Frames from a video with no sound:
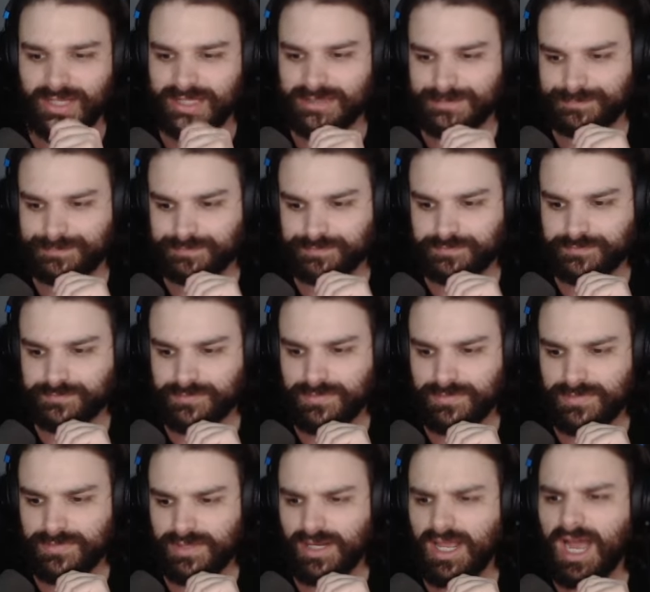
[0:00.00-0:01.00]
Like,
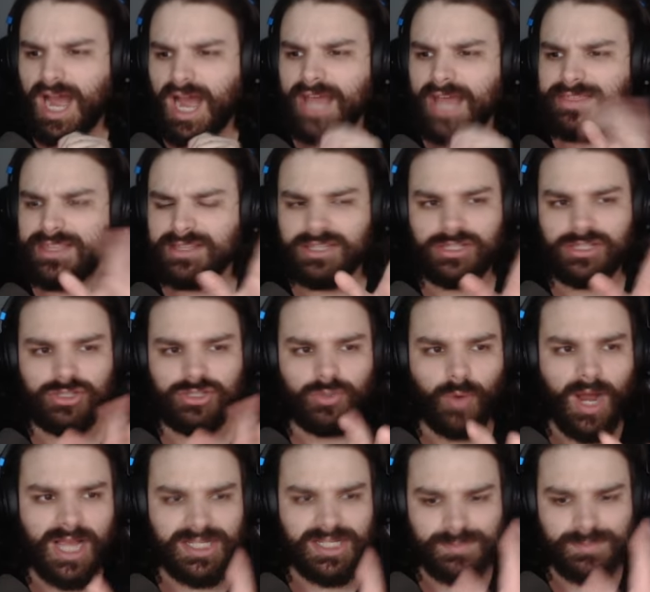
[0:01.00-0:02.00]
I think the
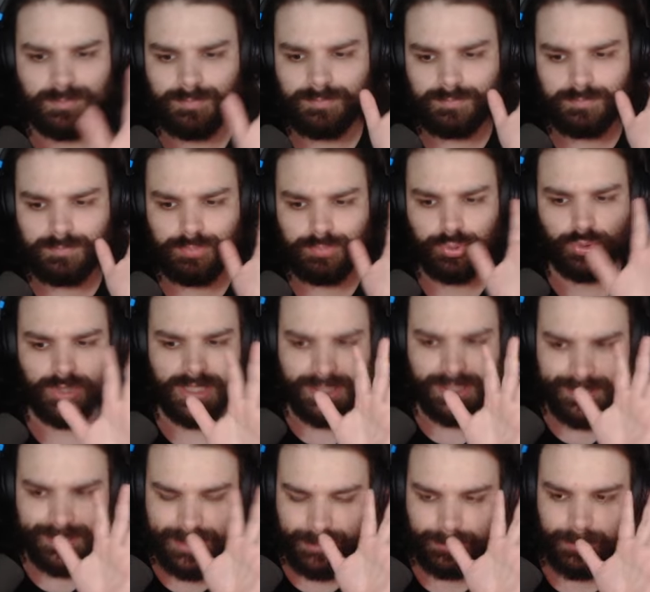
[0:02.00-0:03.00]
UI is
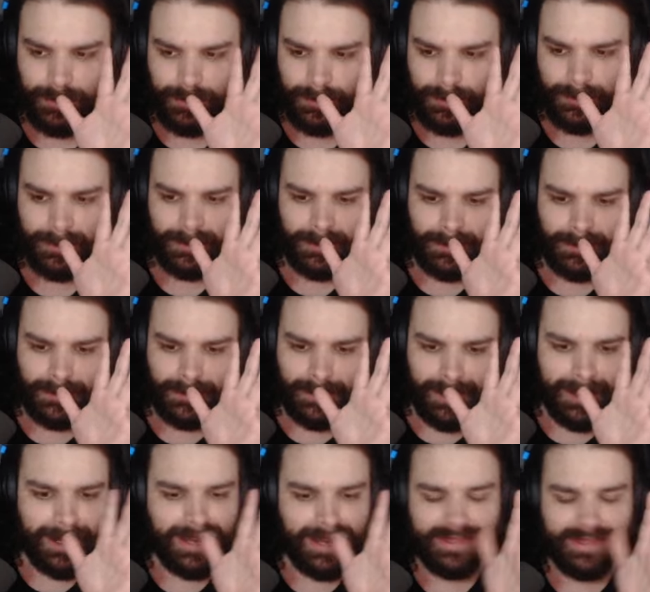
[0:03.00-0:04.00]
pretty simple,
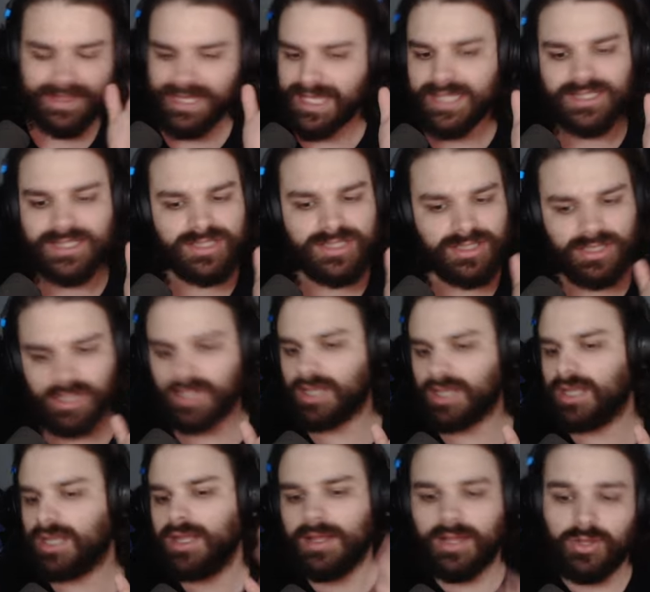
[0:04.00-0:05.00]
and I think it's
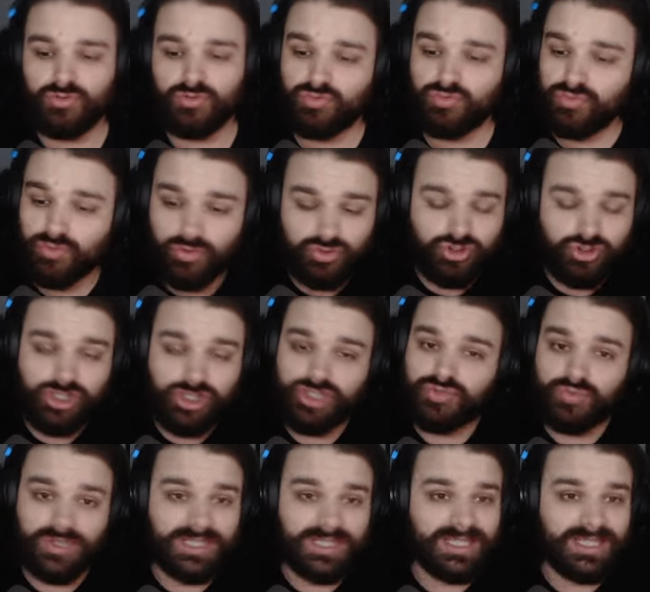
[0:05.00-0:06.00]

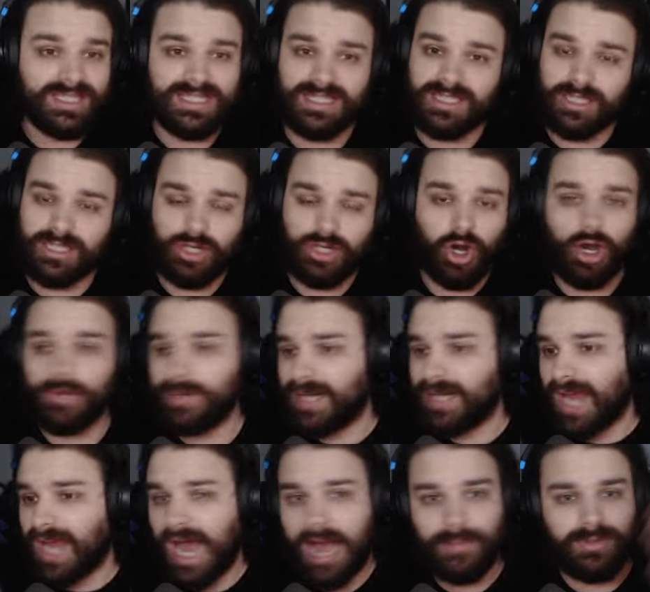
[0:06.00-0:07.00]
just realistically a
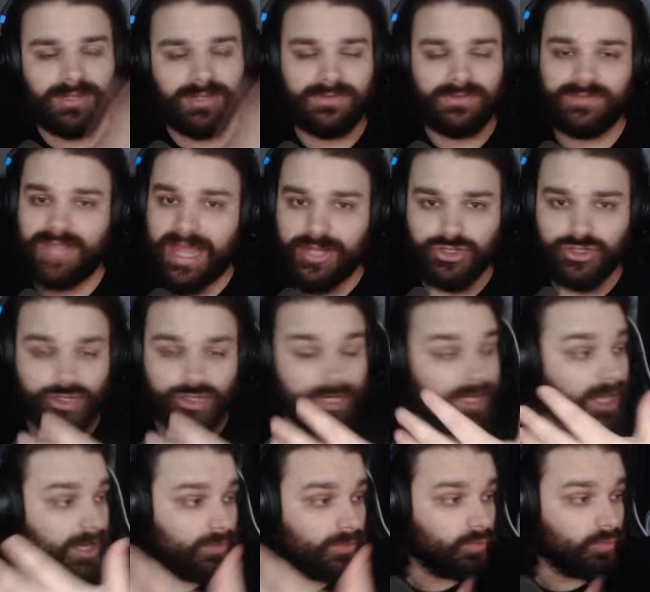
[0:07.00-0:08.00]
carbon copy of
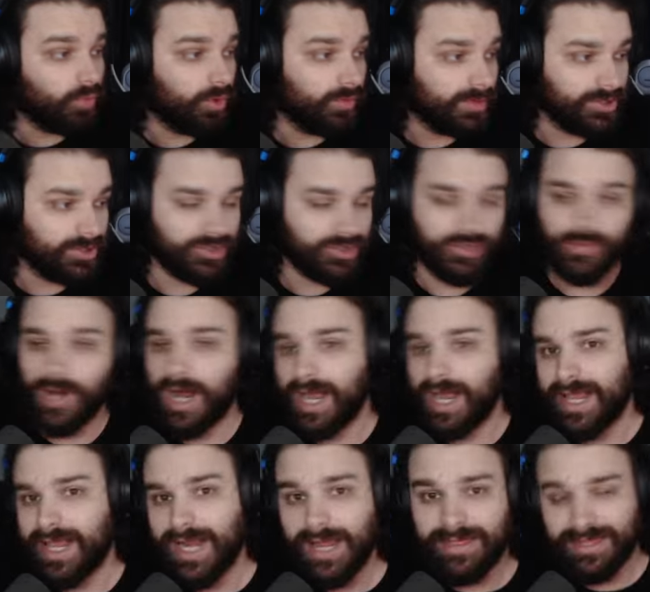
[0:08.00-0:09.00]
Genshin and Wuwa's
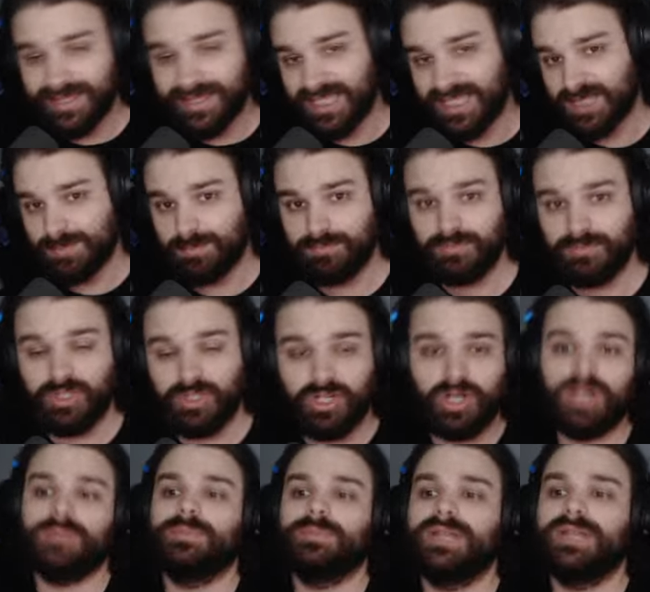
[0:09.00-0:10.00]
UI, and I think that's
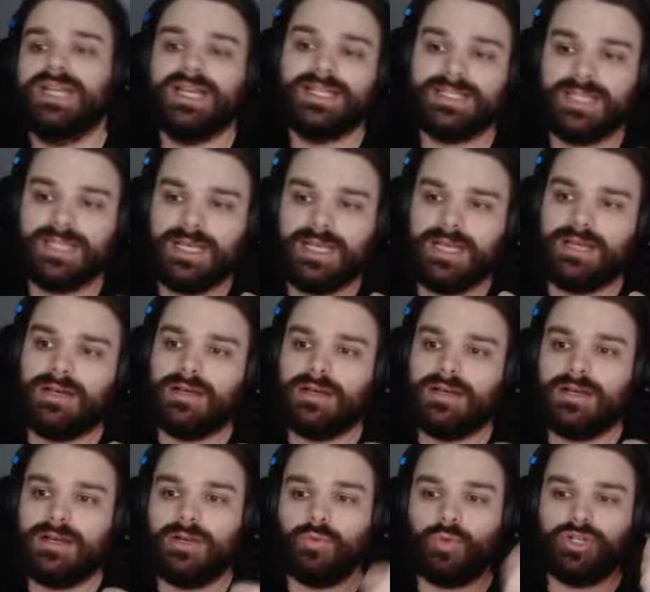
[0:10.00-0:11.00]
good because
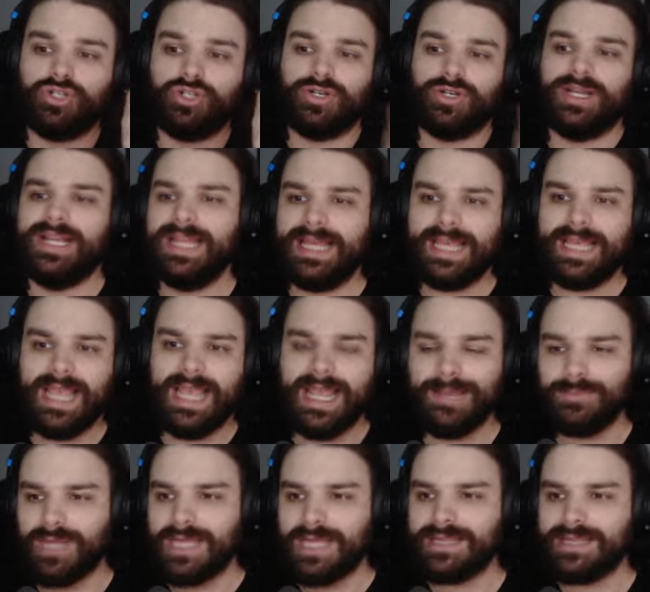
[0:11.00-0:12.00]
when you're in a
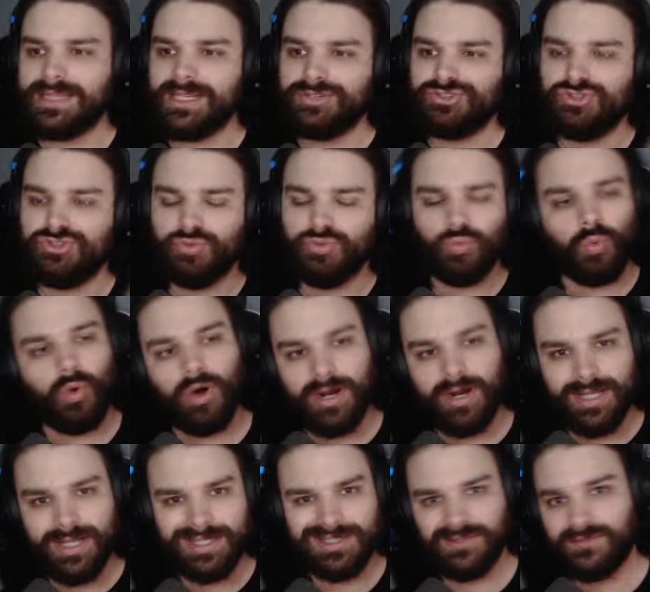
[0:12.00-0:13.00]
game like this, you
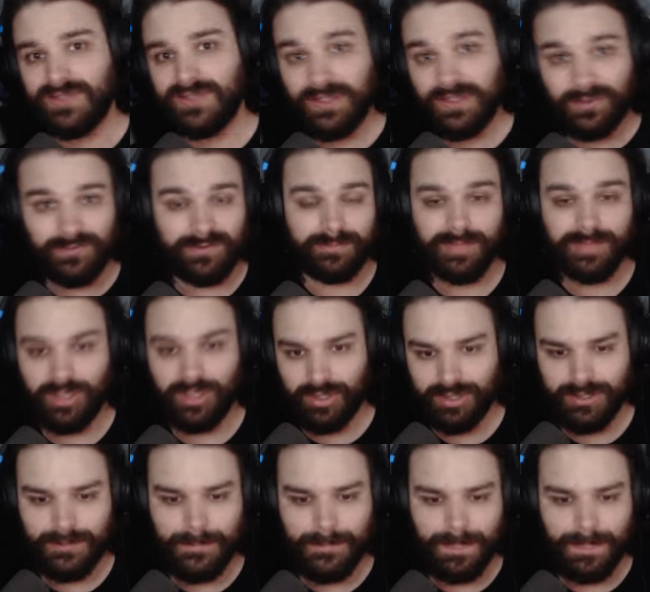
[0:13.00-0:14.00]
want it to feel
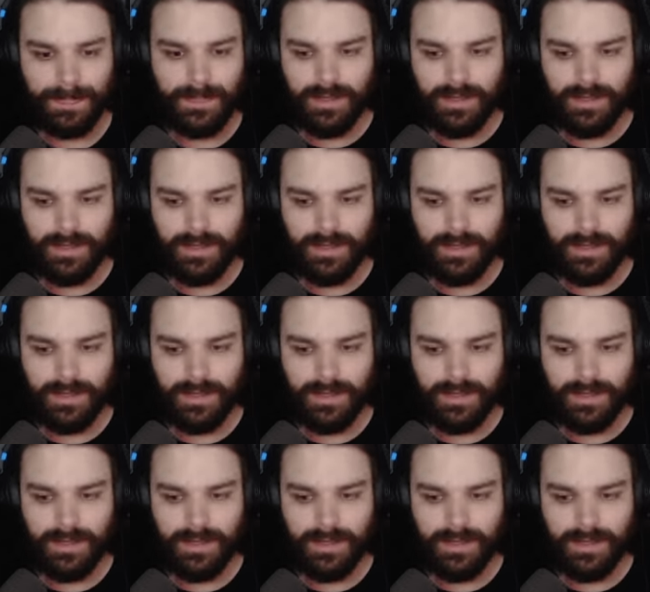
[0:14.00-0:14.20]
familiar.